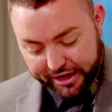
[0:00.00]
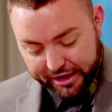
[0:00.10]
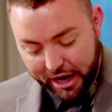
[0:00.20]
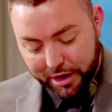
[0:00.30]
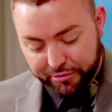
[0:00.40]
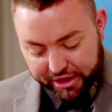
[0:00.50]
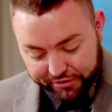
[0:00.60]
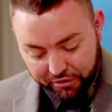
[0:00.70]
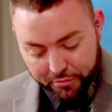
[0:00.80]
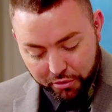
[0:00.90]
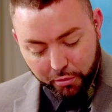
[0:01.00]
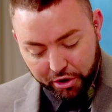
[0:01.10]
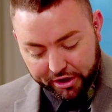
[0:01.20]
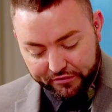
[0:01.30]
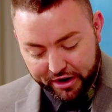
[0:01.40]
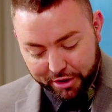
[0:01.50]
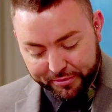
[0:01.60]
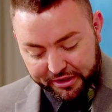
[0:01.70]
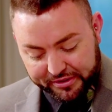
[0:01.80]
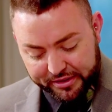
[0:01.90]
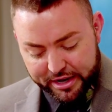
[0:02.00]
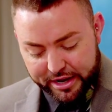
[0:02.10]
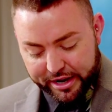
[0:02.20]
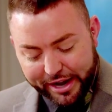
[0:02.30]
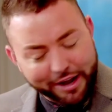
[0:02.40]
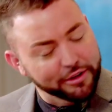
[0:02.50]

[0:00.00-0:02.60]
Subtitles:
in hybrid and remote work environments, and how